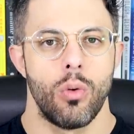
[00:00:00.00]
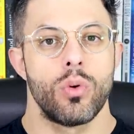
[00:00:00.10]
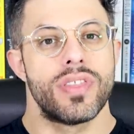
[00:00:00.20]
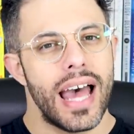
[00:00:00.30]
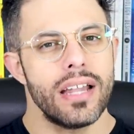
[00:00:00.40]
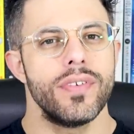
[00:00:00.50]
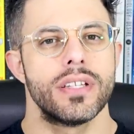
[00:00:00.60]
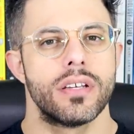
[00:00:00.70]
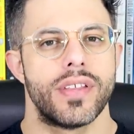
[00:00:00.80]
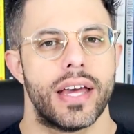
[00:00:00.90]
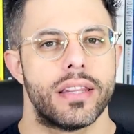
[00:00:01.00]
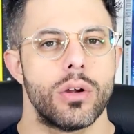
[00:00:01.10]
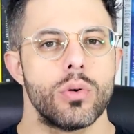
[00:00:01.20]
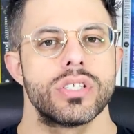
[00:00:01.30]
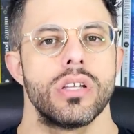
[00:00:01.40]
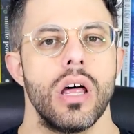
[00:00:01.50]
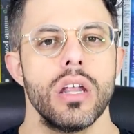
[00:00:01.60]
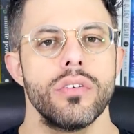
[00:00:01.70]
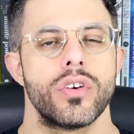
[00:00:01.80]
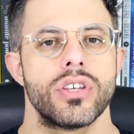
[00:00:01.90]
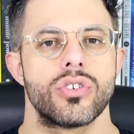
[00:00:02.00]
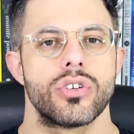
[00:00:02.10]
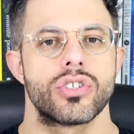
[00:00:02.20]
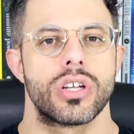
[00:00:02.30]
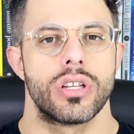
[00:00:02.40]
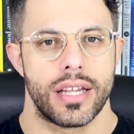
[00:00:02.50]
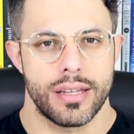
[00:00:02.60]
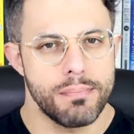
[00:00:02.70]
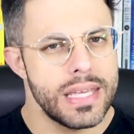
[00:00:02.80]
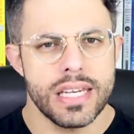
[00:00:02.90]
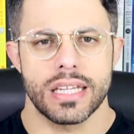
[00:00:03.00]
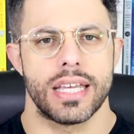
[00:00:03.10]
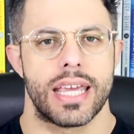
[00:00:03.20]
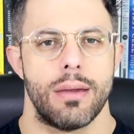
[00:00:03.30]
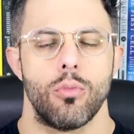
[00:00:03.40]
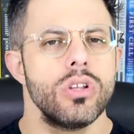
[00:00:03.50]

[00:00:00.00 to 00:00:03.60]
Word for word: with the advent of that, there was a lot of research that immediately came.